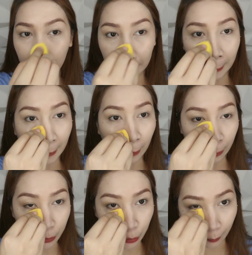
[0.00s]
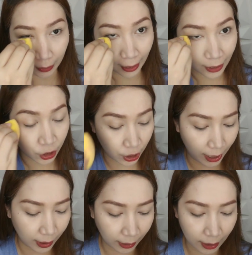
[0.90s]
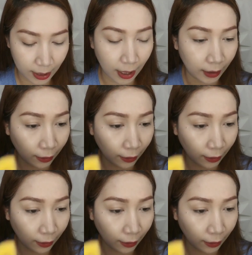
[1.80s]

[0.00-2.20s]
darker or super light shade that is